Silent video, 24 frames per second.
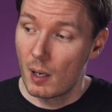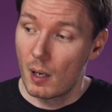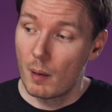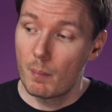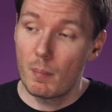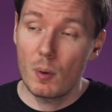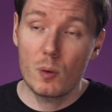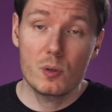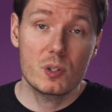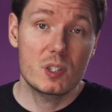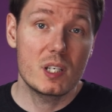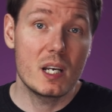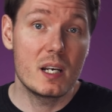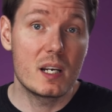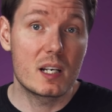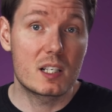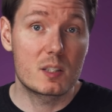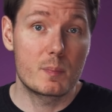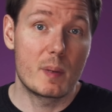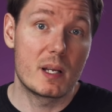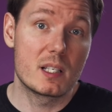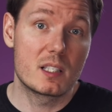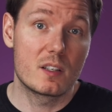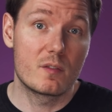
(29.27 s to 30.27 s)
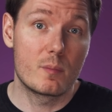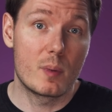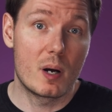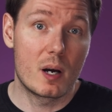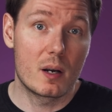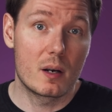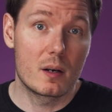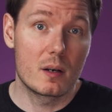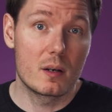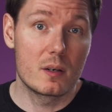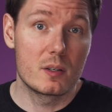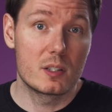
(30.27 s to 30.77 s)
Most inexpensive
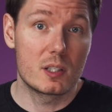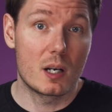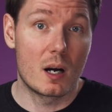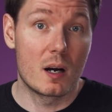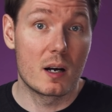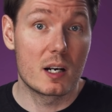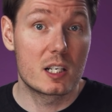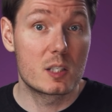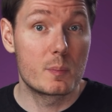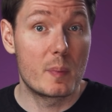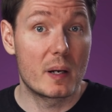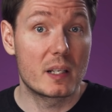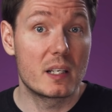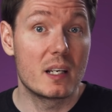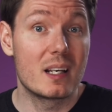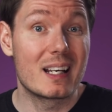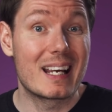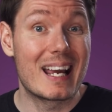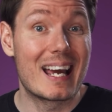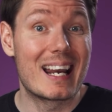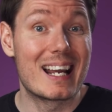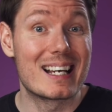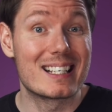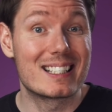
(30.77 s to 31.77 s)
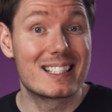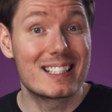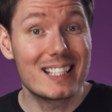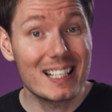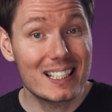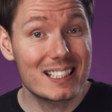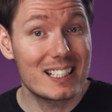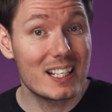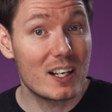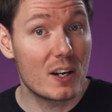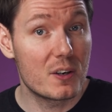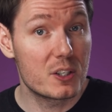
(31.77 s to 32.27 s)
monitors are expecting to get a
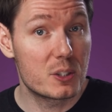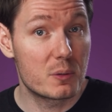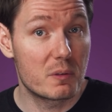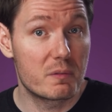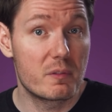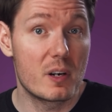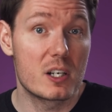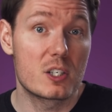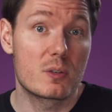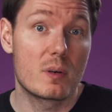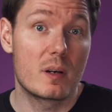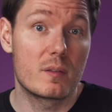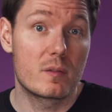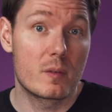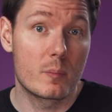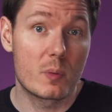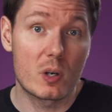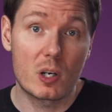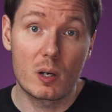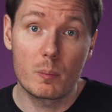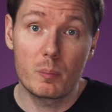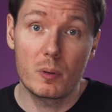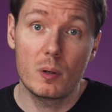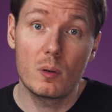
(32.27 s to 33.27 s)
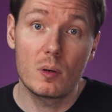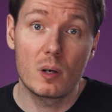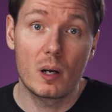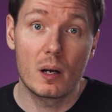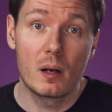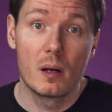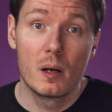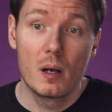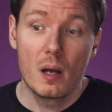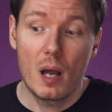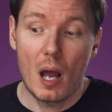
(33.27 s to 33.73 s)
60 Hz refresh rate from your computer